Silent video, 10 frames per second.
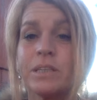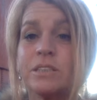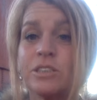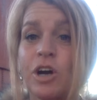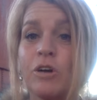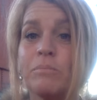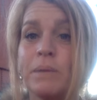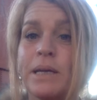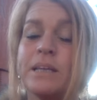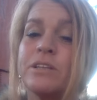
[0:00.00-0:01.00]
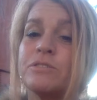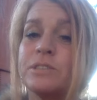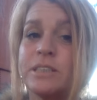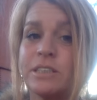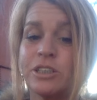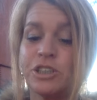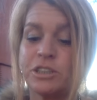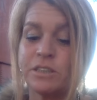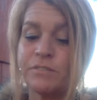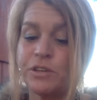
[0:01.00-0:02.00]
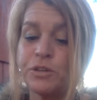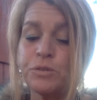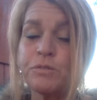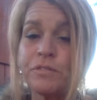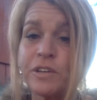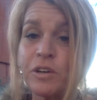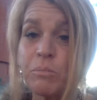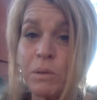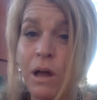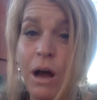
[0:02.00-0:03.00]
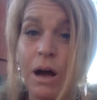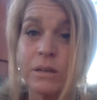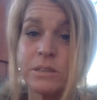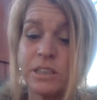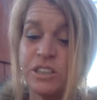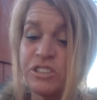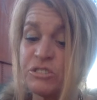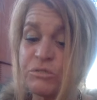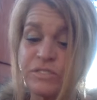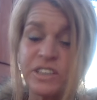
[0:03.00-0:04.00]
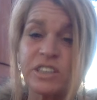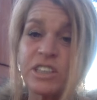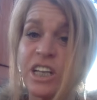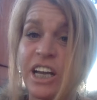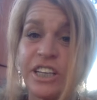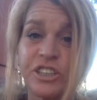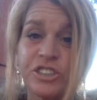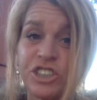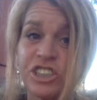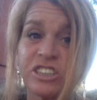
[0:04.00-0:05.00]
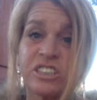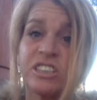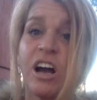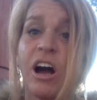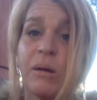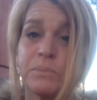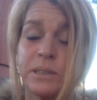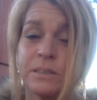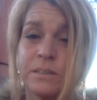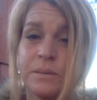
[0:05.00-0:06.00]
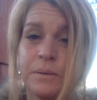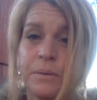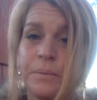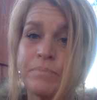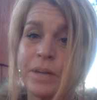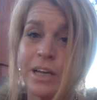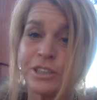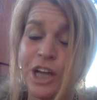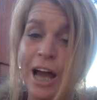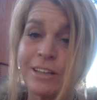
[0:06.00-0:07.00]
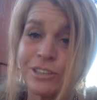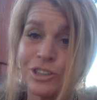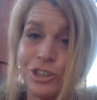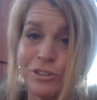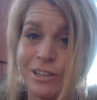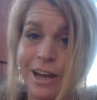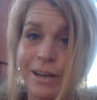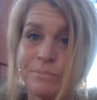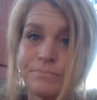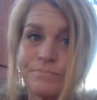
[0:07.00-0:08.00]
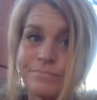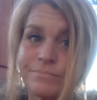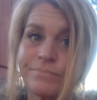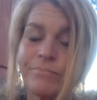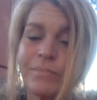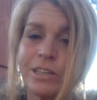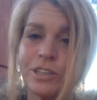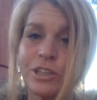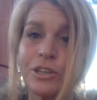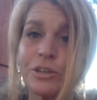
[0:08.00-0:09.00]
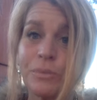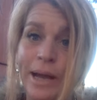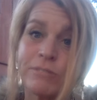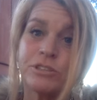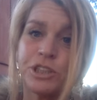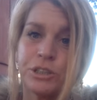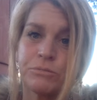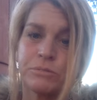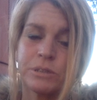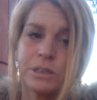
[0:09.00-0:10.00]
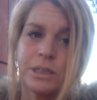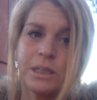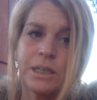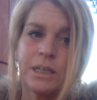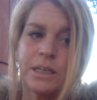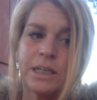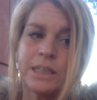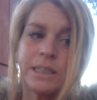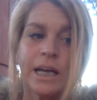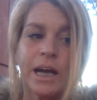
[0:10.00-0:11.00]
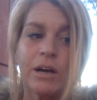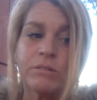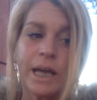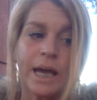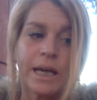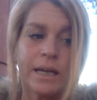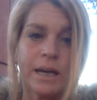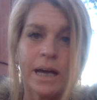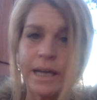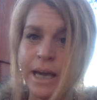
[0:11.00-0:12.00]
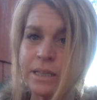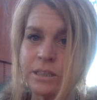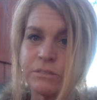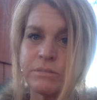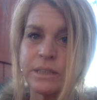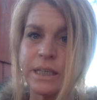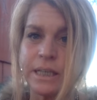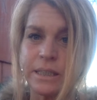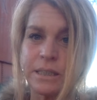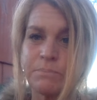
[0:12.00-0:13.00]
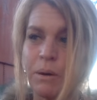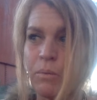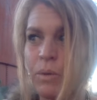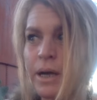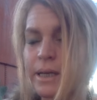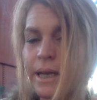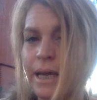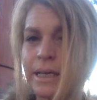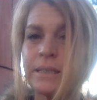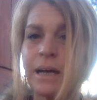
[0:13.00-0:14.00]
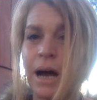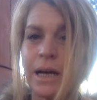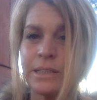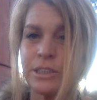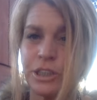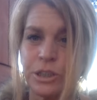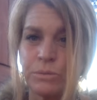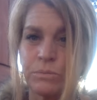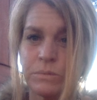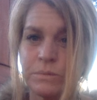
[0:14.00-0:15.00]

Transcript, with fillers: Start making those decisions. If you feel blocked and you feel like you're just stopped, I challenge you tonight to look around you and say, okay, I can't do this, but what can I do?